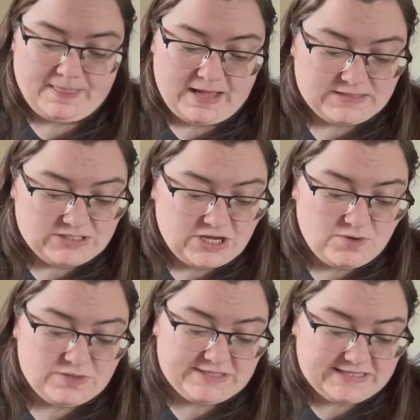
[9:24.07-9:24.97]
And
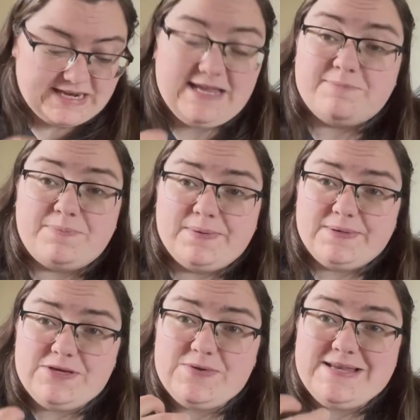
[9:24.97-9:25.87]
so sleep,
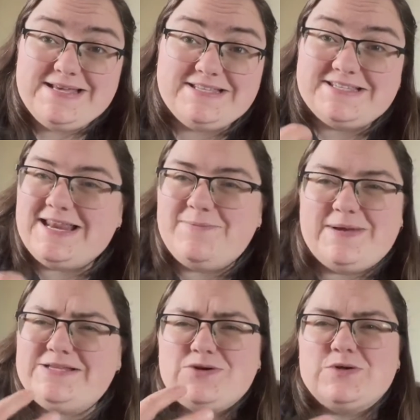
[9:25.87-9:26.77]
you need sleep.
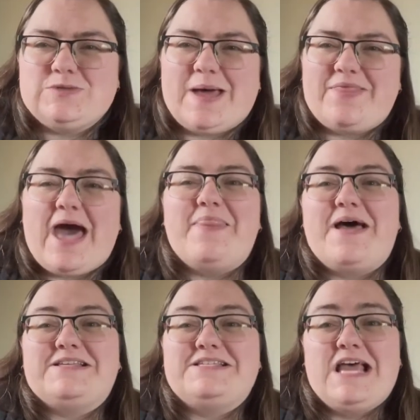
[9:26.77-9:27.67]
And it talks about that. And
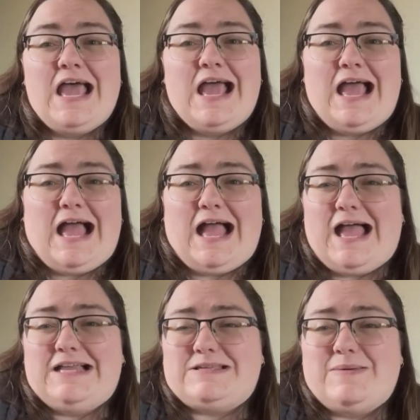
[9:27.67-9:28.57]
that's
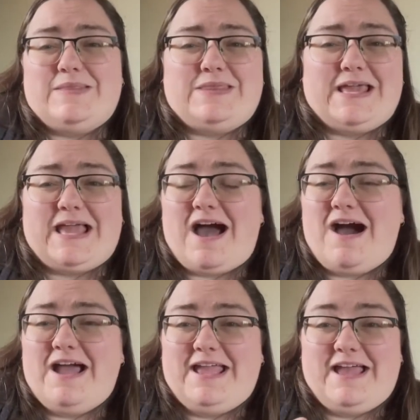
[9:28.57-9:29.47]
something
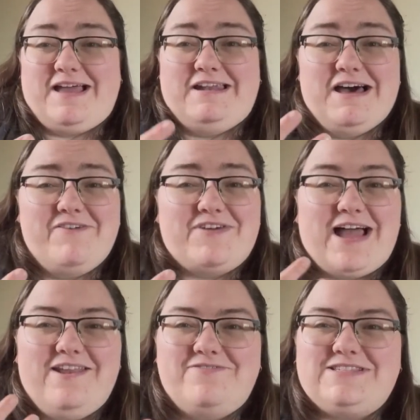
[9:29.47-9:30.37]
I love.
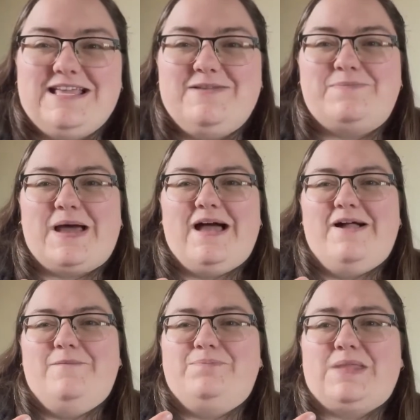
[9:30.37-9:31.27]
I love sleep,
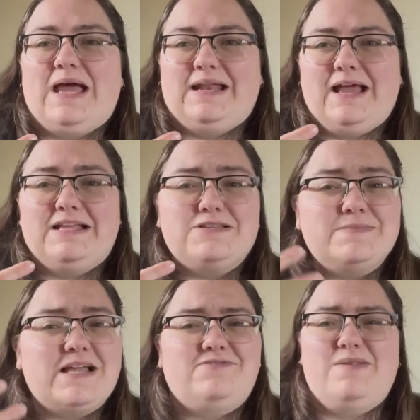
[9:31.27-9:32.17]
and I
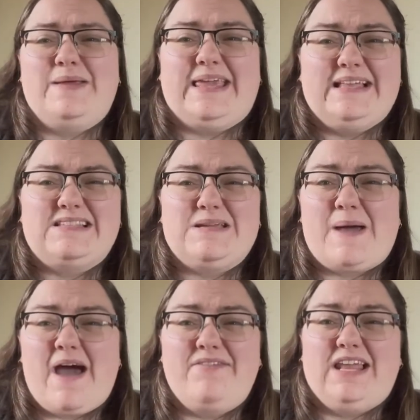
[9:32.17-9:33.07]
sometimes feel a bit guilty
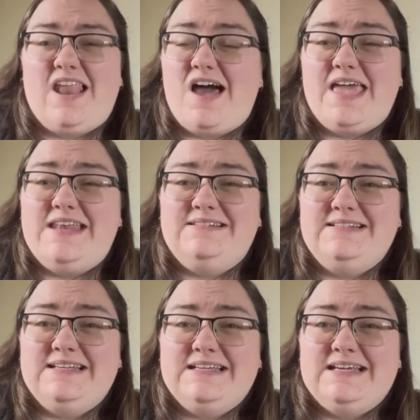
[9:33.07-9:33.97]
about having a lie-in,
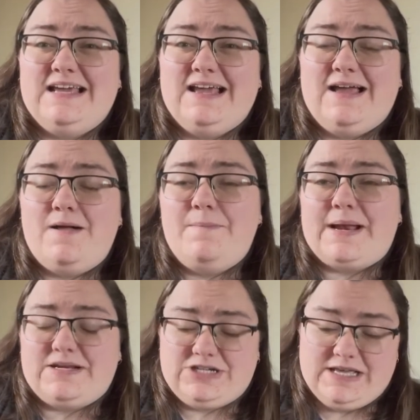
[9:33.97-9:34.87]
but
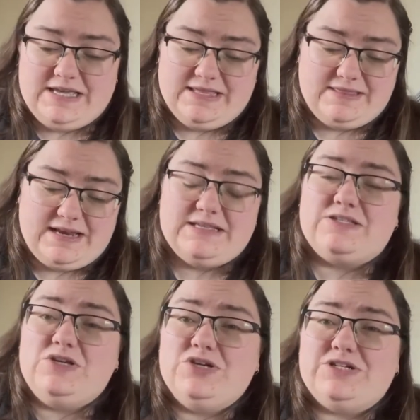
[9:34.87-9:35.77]
actually that is
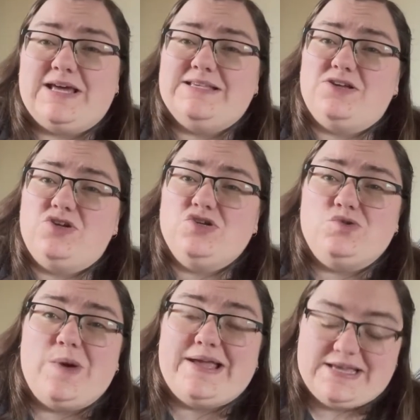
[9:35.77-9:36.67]
good. That is a good
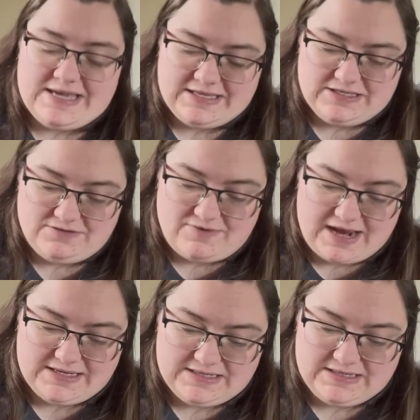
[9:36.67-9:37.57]
way to
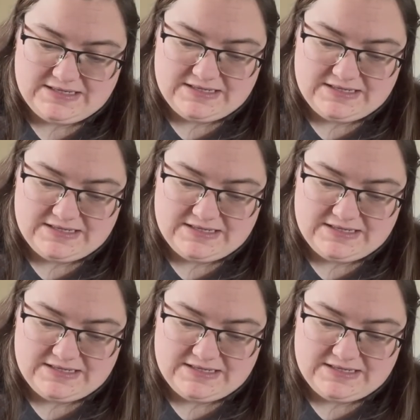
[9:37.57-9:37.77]
rest.